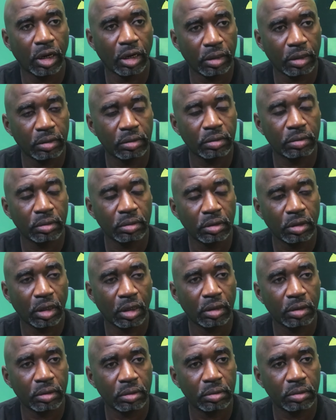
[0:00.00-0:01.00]
Yeah,
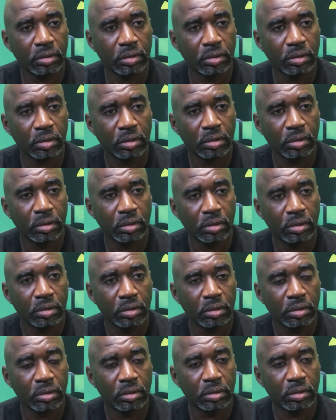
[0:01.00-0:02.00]
yeah.
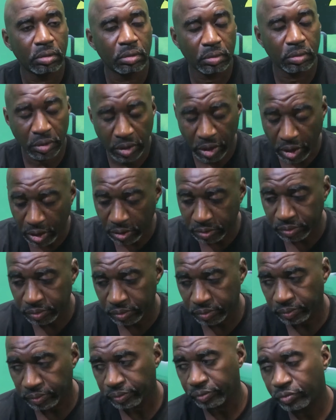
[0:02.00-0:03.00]
You know what I'm saying? That's yeah.
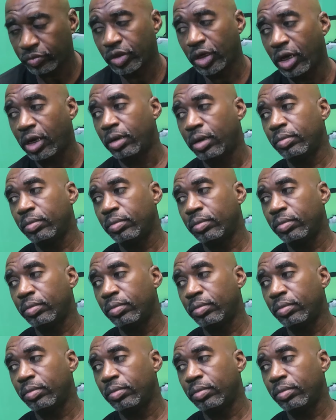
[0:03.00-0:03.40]
how I look at it.